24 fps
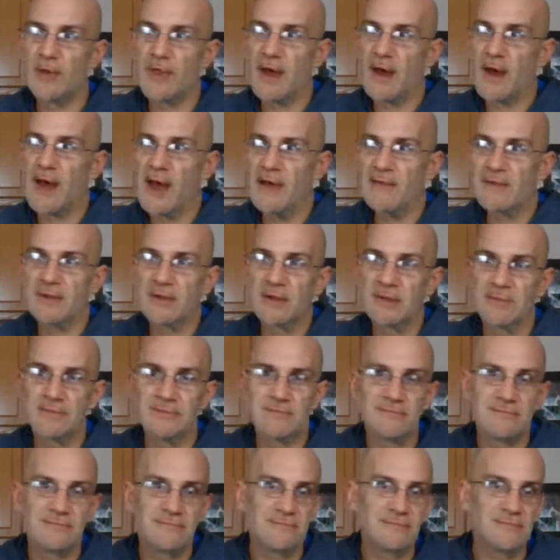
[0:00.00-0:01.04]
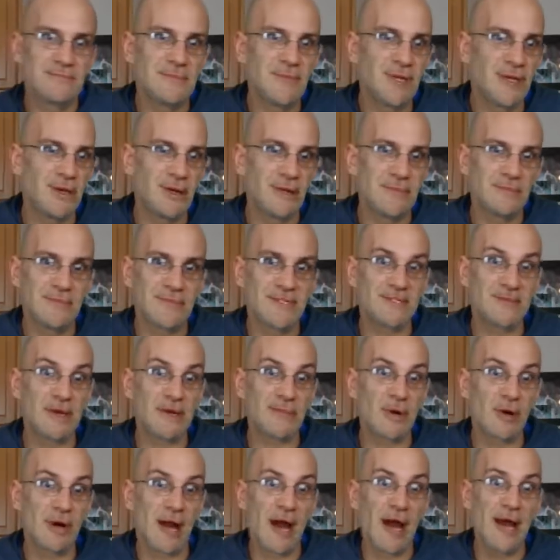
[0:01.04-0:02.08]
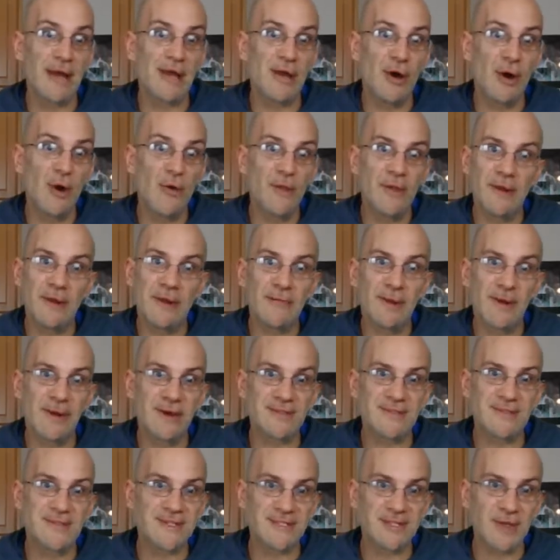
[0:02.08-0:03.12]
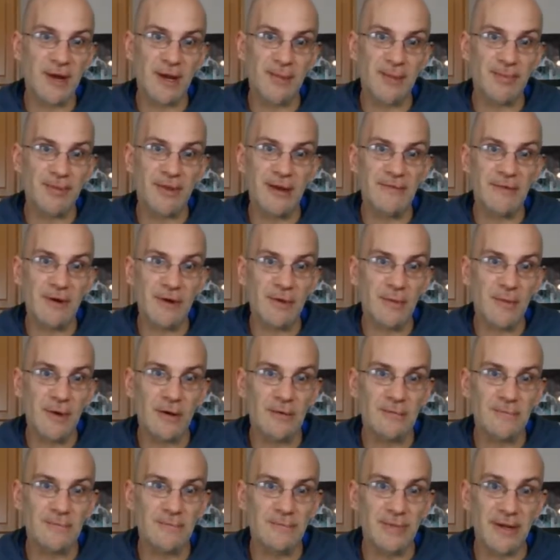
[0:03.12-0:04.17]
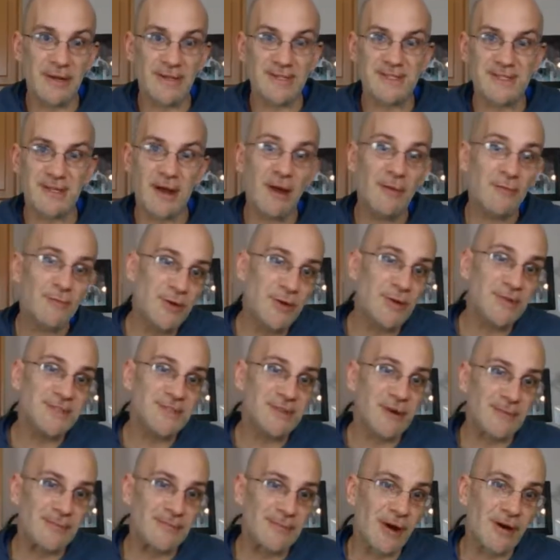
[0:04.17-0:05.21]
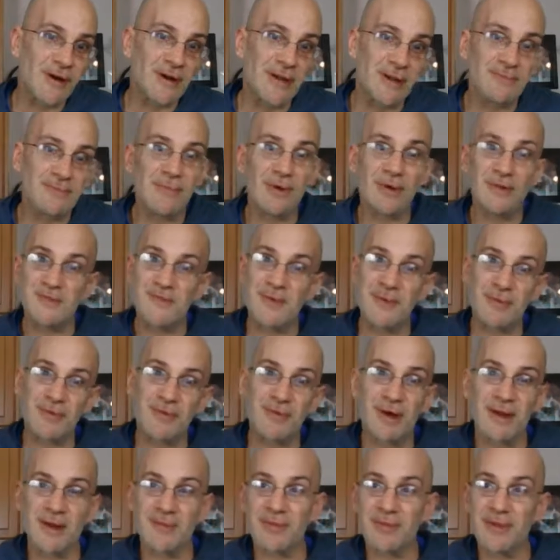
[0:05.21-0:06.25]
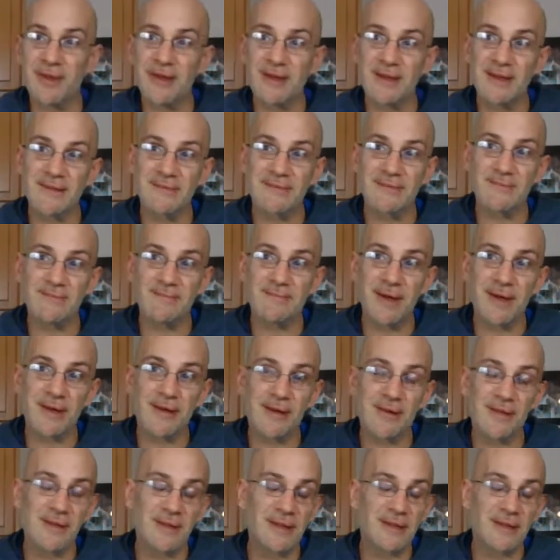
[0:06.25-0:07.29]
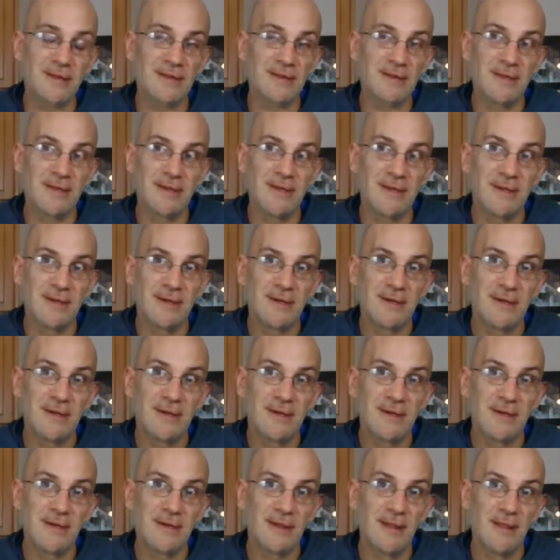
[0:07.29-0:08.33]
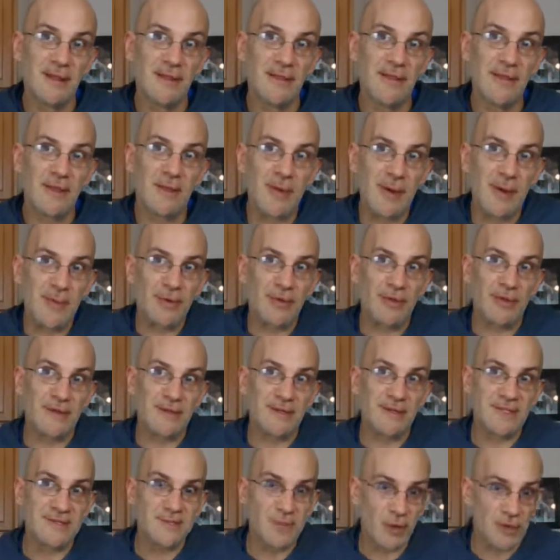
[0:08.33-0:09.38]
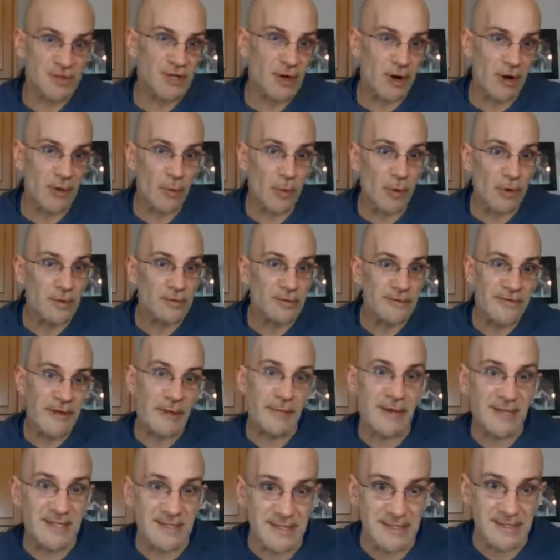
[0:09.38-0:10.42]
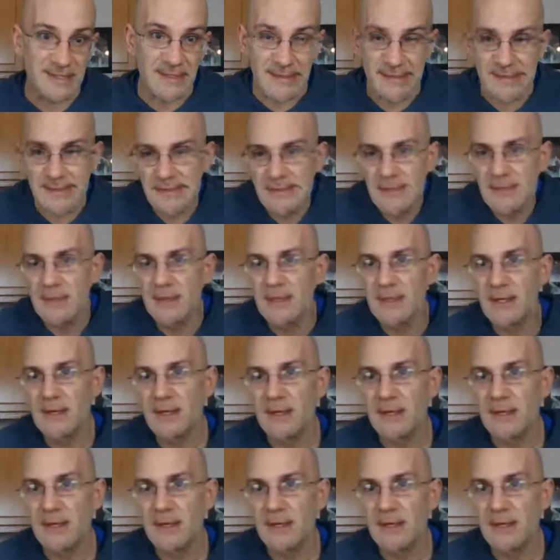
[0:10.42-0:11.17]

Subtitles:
without having to, stock market. I know that everybody else doesn't know how to play very well, but in the real stock market, most people know how to play it better than the people in the sports card world. If that makes any sense.